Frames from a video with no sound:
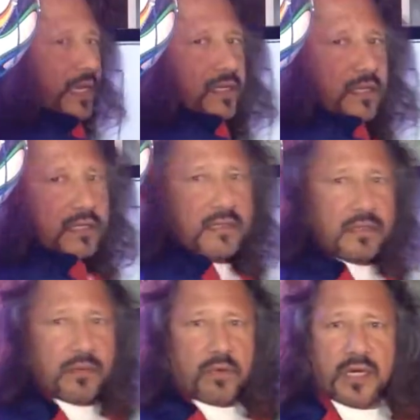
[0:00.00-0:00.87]
wait.
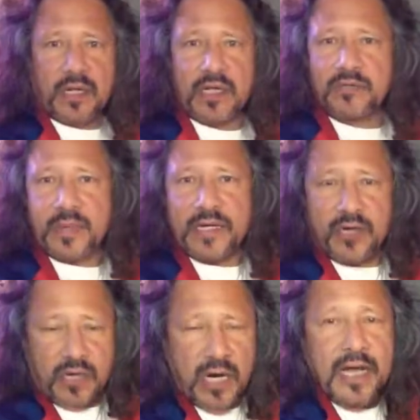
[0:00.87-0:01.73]
Here's my
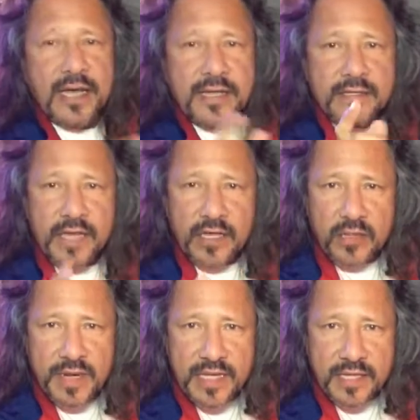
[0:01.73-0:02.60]
intro. The
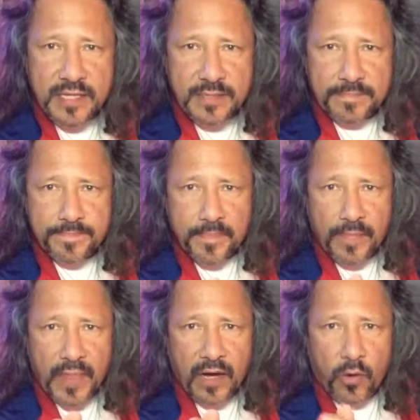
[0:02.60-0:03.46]
other myth.
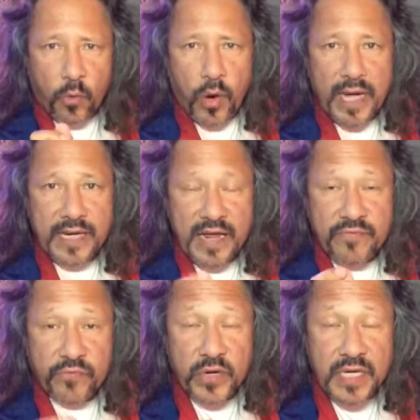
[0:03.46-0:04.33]
When a
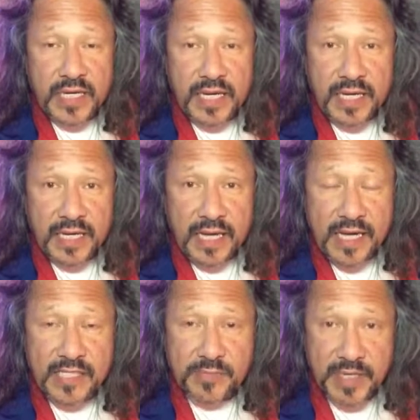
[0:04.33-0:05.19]
free kick
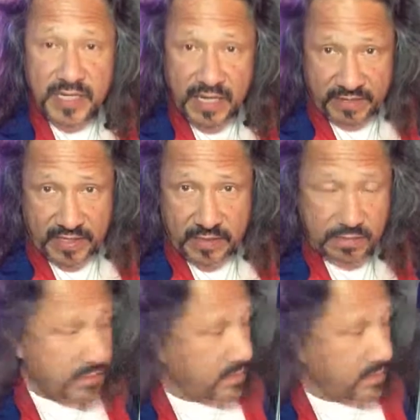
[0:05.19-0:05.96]
has been given,